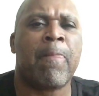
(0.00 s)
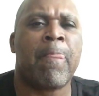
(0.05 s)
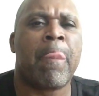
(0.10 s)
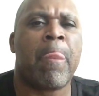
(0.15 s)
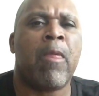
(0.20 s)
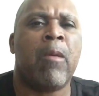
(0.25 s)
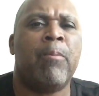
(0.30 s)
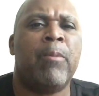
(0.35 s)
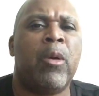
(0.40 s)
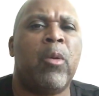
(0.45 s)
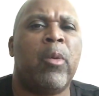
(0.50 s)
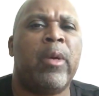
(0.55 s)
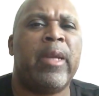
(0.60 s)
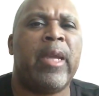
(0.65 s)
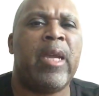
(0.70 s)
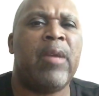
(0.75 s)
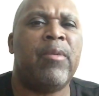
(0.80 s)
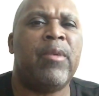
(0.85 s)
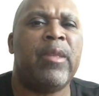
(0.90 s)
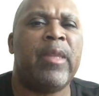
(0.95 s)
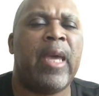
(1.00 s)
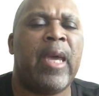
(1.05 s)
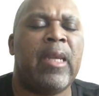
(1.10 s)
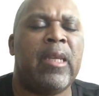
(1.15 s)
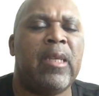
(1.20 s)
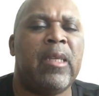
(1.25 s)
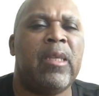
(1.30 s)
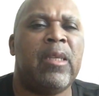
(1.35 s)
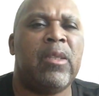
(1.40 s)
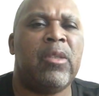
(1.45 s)
But whatever that
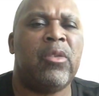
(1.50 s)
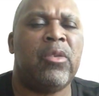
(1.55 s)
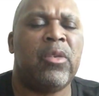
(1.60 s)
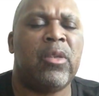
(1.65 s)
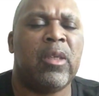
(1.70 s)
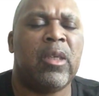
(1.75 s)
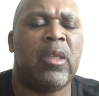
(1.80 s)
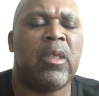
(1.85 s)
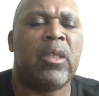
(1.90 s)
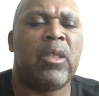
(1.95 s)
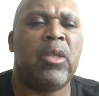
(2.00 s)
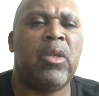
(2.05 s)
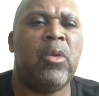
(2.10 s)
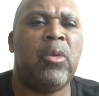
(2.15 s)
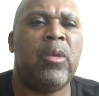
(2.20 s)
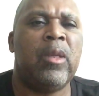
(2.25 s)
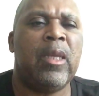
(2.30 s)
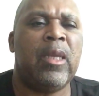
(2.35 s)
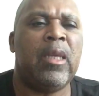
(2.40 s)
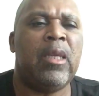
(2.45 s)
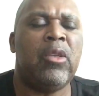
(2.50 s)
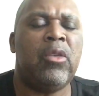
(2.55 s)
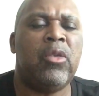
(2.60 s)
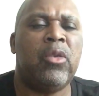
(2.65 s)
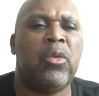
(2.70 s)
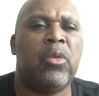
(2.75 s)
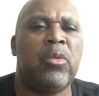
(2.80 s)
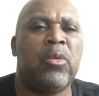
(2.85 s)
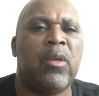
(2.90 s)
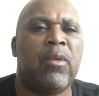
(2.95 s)
is, you need to
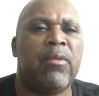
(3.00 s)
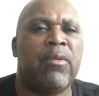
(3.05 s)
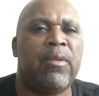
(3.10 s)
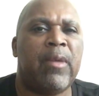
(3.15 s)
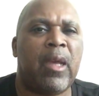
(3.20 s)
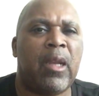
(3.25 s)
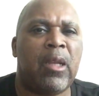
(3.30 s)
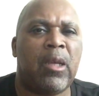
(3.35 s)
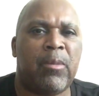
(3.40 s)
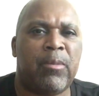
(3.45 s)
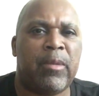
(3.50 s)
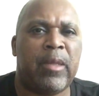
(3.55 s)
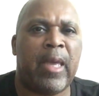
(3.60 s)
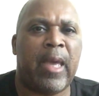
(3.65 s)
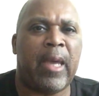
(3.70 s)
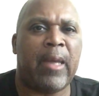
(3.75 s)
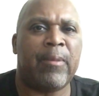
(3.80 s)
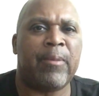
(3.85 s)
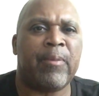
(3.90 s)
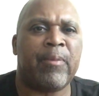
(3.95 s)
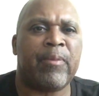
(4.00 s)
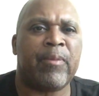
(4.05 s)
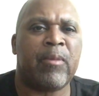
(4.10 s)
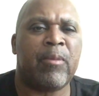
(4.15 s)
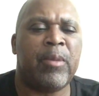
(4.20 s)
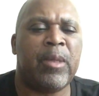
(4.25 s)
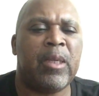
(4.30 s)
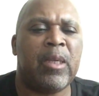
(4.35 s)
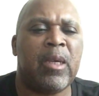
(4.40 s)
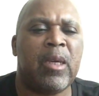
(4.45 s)
develop that,
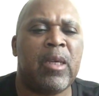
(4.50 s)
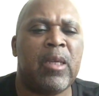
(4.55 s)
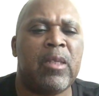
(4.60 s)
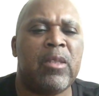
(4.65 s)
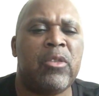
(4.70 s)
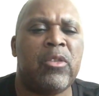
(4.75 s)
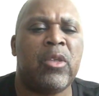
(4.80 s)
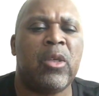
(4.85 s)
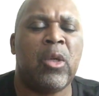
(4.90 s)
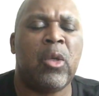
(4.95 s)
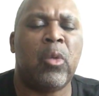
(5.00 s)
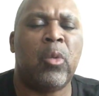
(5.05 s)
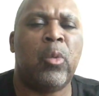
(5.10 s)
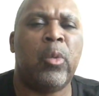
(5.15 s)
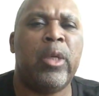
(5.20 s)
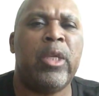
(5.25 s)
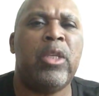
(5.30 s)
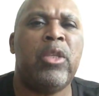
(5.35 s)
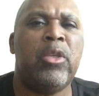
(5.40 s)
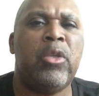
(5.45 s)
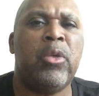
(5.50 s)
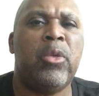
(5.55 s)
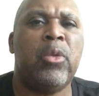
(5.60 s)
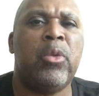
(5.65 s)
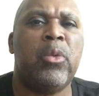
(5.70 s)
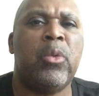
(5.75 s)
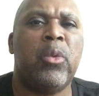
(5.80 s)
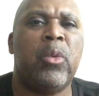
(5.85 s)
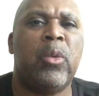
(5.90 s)
because when you